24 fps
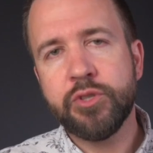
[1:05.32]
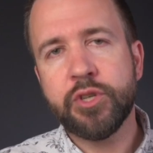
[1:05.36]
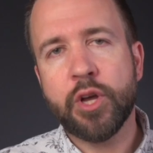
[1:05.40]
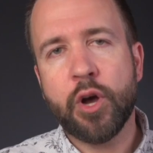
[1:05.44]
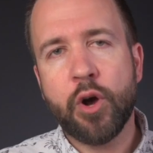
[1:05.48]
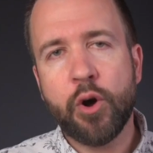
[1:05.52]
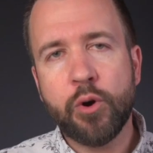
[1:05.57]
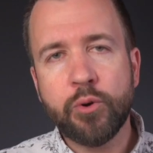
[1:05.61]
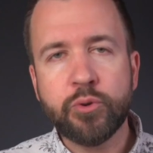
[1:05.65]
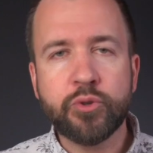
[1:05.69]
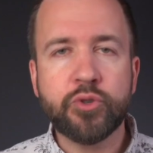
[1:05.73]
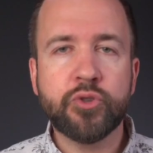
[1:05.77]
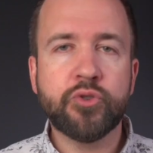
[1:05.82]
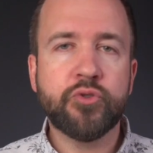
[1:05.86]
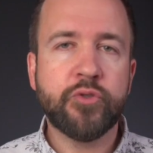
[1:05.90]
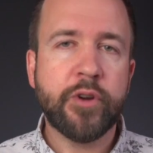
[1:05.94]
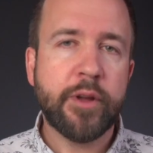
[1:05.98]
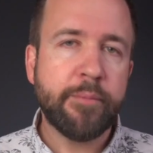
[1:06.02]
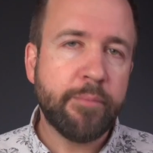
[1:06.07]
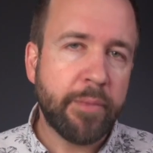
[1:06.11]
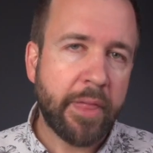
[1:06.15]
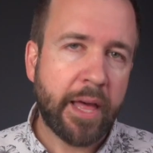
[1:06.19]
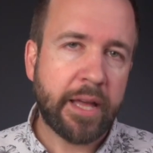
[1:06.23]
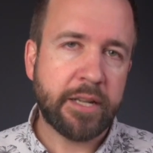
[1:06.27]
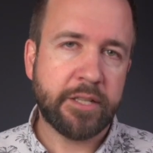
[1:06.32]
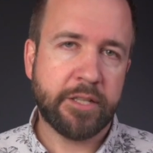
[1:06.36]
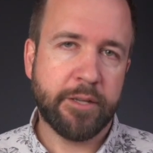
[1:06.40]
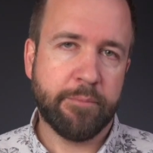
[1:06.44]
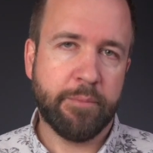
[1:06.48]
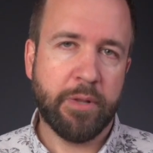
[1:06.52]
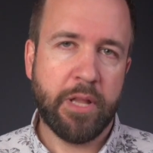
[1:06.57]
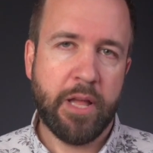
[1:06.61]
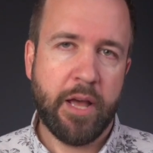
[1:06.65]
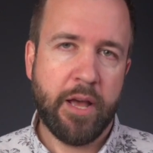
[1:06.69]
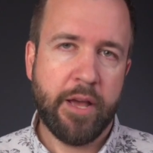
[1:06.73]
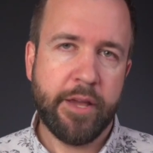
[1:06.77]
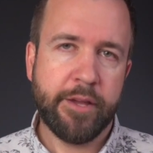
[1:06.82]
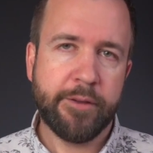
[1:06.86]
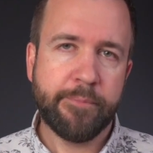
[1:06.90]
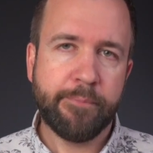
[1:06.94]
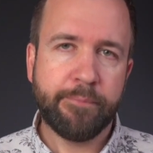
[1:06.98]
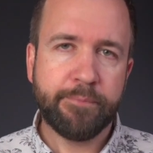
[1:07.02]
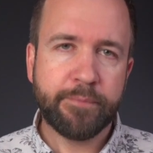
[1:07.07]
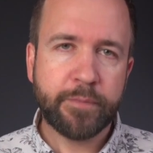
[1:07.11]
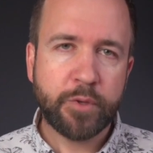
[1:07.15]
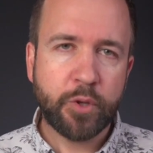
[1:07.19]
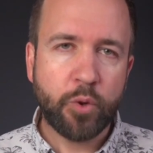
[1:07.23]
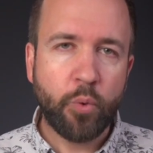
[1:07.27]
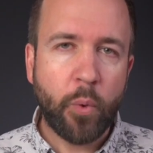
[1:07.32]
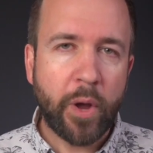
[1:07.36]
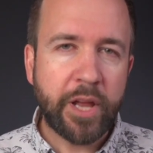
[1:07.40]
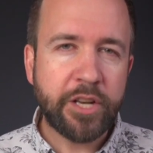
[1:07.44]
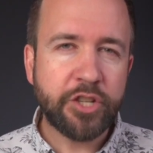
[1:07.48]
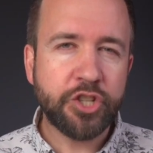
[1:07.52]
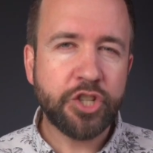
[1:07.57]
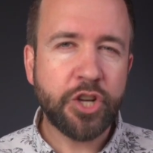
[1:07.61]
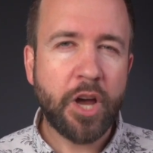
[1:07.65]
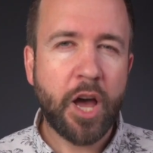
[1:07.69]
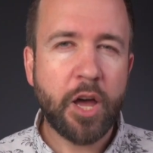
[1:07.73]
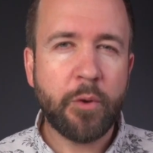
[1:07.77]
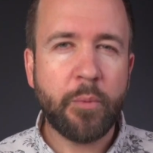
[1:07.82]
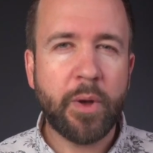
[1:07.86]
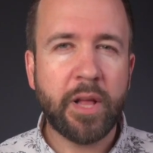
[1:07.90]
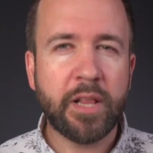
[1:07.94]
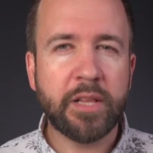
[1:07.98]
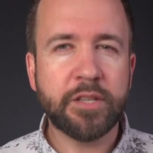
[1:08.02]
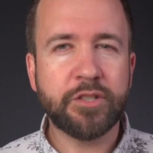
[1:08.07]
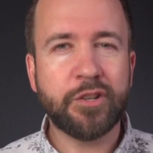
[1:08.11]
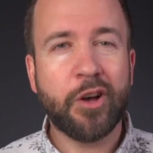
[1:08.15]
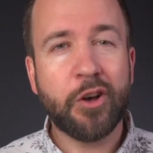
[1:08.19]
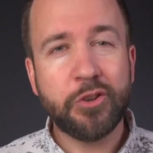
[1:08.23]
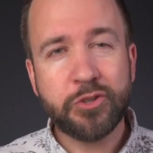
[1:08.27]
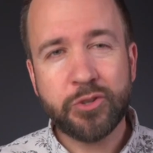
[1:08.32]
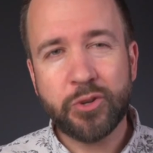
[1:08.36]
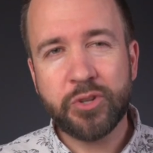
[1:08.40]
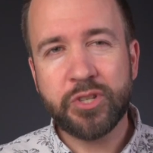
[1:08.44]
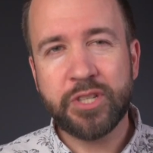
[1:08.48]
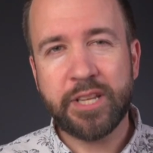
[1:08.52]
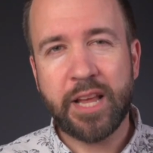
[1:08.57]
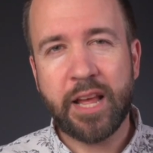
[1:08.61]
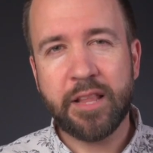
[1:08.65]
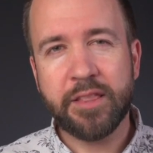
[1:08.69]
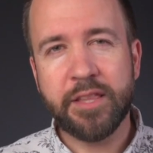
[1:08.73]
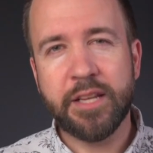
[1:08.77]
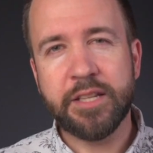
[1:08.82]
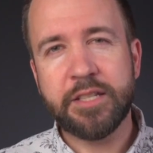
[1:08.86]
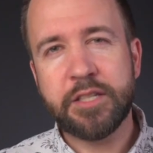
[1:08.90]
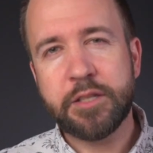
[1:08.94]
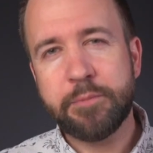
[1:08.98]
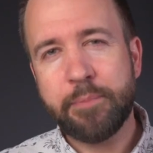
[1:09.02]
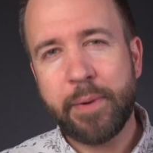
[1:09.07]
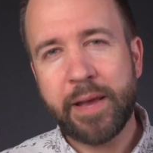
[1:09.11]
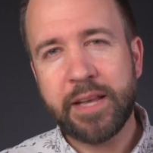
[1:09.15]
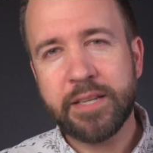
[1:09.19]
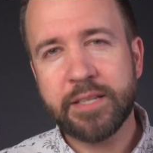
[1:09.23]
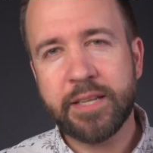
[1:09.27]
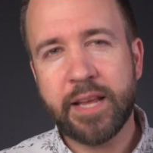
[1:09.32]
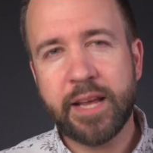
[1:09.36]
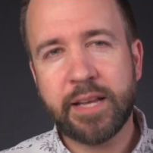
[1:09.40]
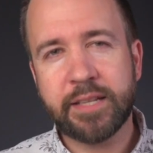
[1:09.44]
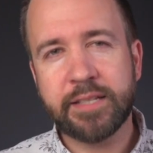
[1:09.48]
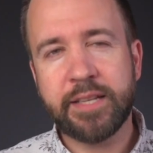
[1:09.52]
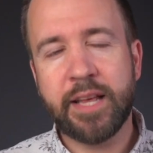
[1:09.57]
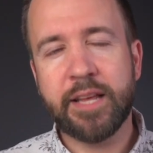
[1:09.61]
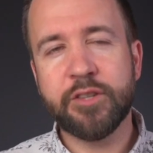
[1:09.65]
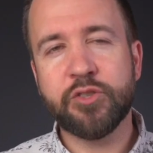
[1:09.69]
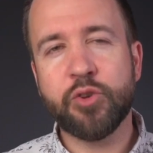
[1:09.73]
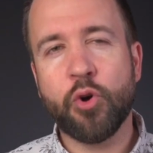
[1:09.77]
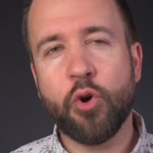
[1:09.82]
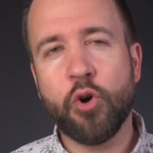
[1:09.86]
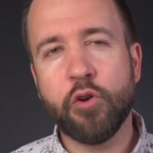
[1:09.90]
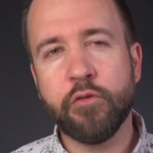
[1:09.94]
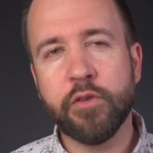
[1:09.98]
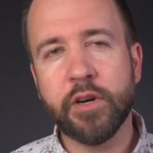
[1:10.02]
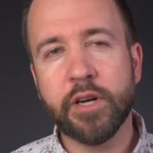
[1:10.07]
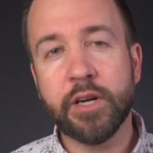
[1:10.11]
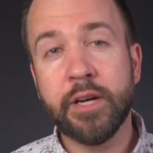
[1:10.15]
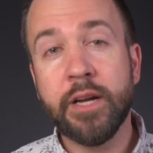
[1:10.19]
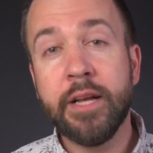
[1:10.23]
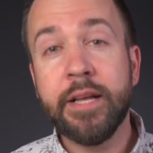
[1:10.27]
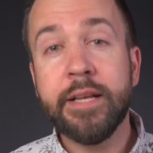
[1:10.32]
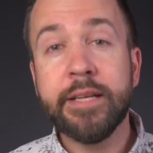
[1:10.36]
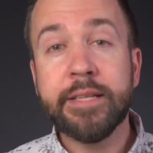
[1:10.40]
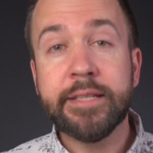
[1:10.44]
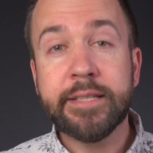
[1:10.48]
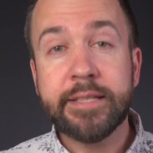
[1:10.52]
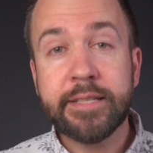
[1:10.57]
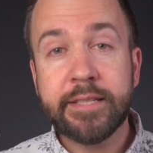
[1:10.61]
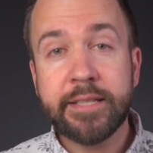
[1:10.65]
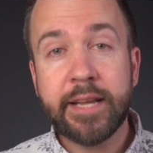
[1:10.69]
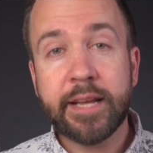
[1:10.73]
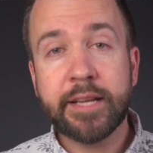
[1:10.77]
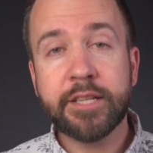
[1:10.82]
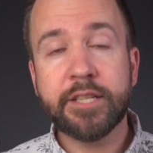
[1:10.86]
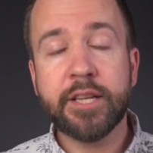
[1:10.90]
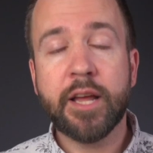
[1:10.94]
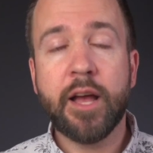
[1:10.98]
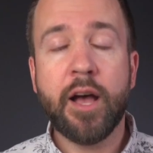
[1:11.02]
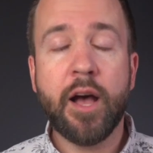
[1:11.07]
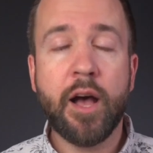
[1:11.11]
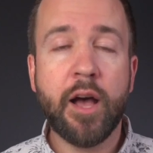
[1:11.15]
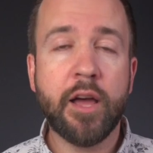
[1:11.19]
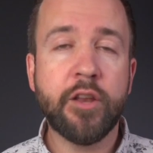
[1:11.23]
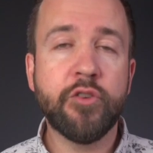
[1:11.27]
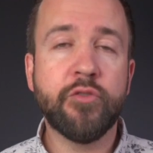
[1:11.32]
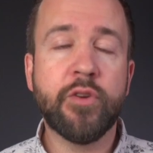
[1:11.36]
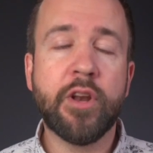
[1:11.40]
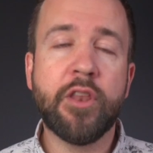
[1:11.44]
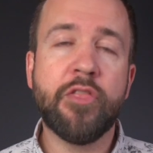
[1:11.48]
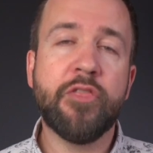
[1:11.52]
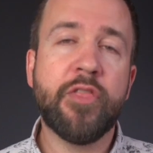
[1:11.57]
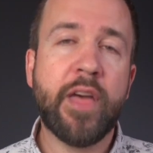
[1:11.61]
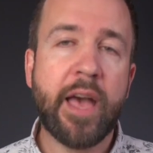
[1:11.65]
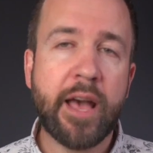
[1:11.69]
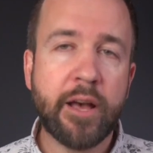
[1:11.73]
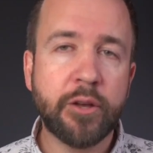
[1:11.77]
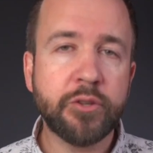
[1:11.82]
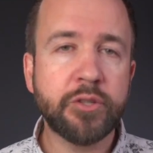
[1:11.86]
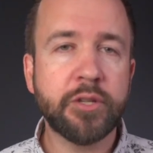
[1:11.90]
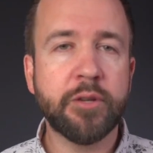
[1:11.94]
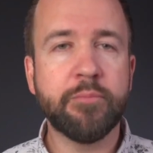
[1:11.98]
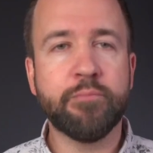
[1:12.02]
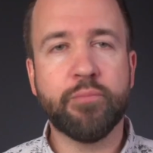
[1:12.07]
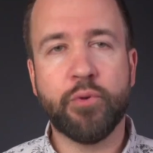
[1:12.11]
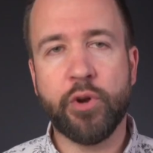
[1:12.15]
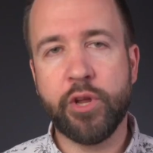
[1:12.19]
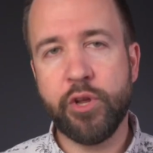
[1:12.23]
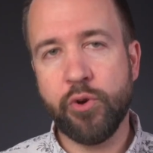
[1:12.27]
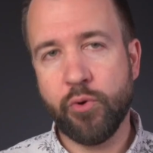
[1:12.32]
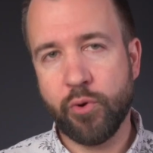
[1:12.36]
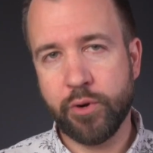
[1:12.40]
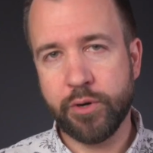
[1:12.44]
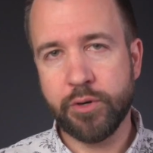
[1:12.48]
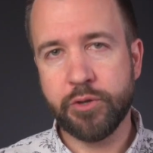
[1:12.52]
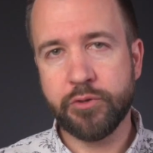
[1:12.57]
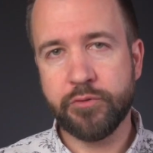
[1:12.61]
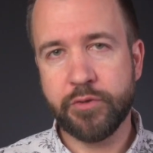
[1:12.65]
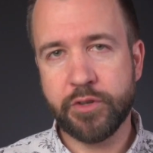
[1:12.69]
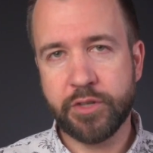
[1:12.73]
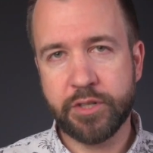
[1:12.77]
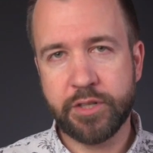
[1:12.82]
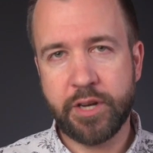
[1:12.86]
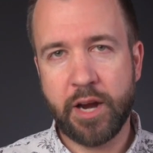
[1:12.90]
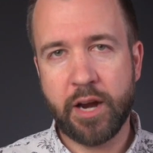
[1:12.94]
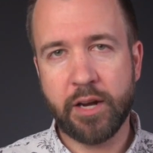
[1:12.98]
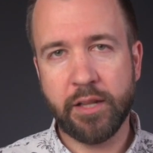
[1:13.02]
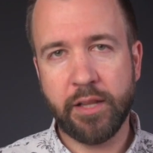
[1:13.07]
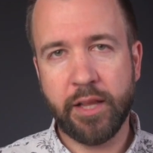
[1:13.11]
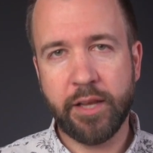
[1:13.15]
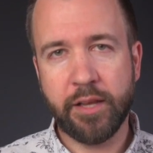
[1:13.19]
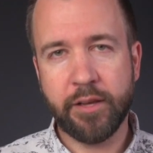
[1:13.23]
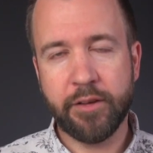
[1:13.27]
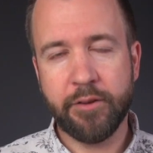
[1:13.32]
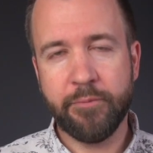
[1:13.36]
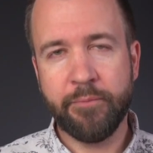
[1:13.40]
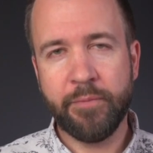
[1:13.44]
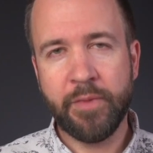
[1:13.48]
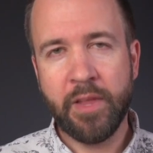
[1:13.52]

to outstrip that supply. Gwynne Shotwell has also said that SpaceX has over 600,000 pre-orders for Starlink.